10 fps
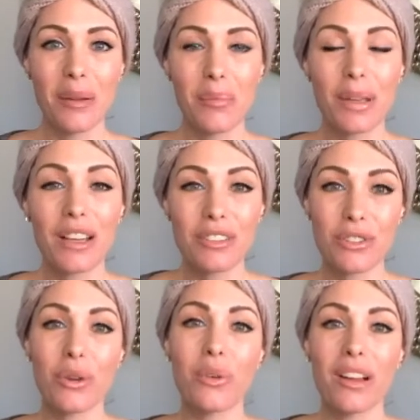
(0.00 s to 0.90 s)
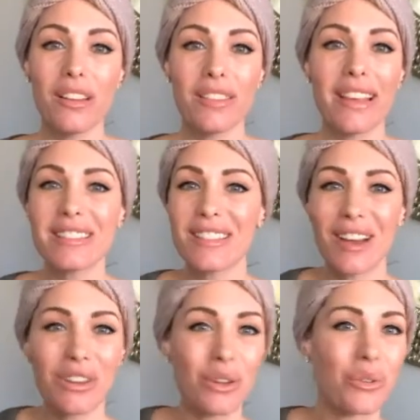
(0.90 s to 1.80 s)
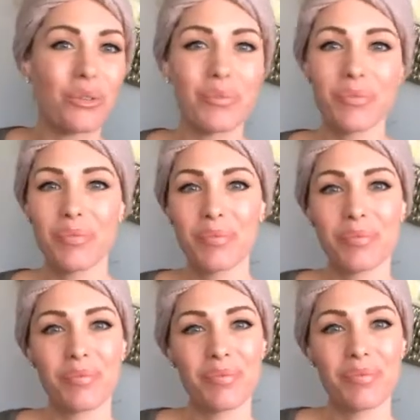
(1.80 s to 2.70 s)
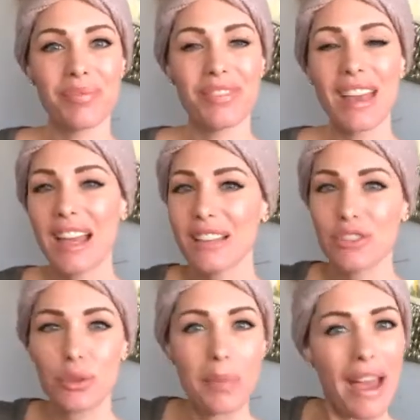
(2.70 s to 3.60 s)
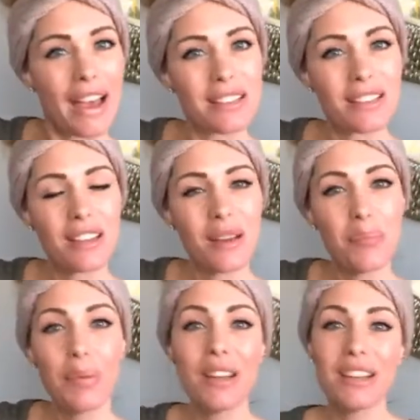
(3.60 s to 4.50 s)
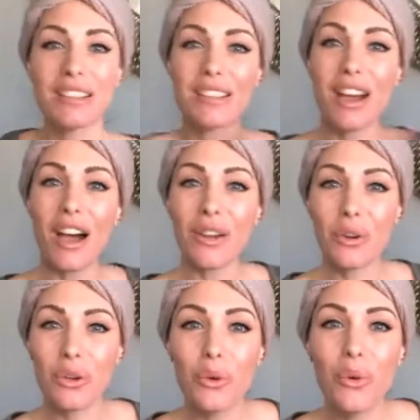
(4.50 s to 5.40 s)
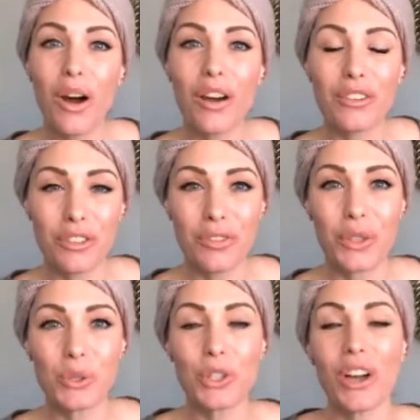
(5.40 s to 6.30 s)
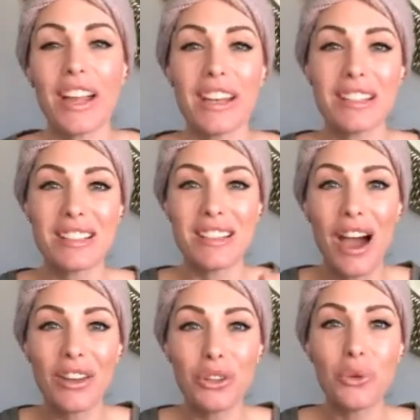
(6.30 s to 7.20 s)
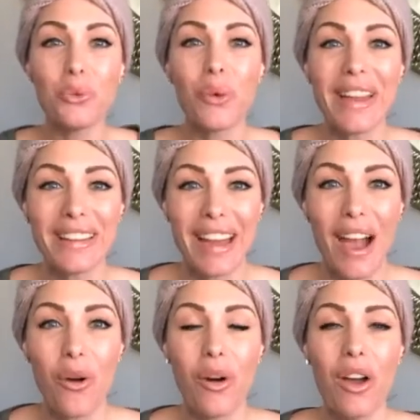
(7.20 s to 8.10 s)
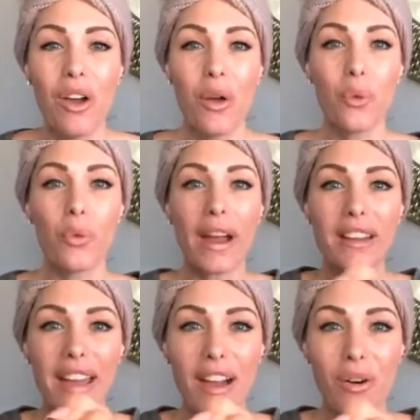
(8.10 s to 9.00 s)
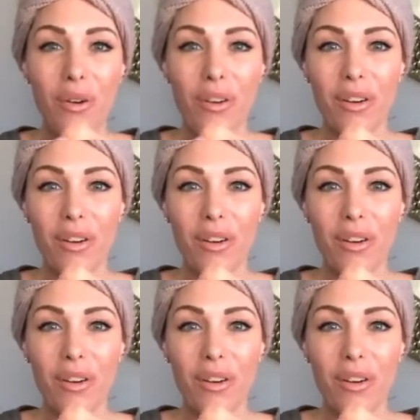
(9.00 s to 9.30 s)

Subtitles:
Because you know what? That's not you. That is your past, but it is not who you are in your future, and it is not you right now. Right now,